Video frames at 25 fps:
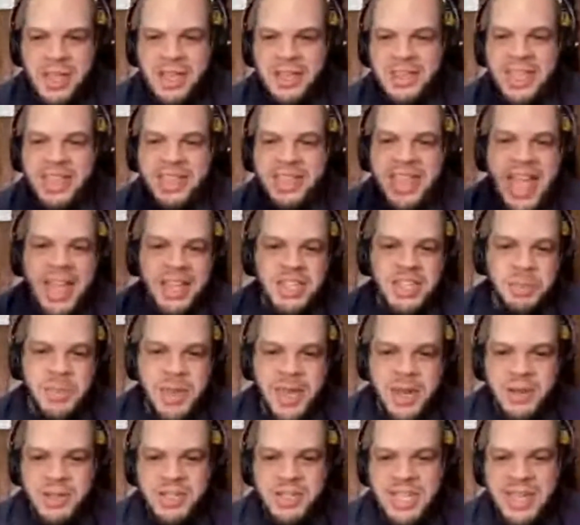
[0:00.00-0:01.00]
They catch
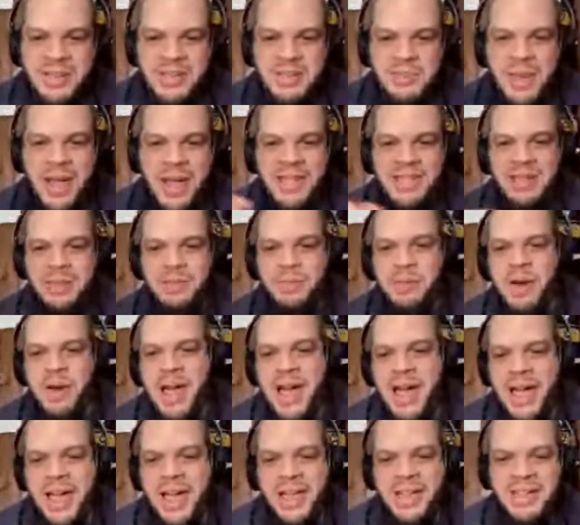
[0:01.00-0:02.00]
better teams by
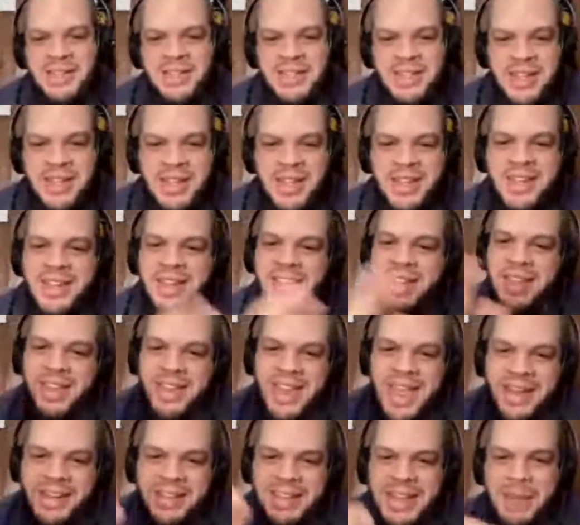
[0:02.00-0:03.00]
surprise and
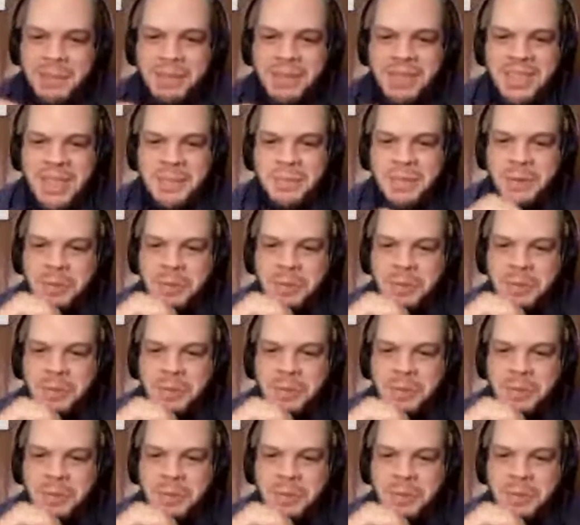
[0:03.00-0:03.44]
that type of thing.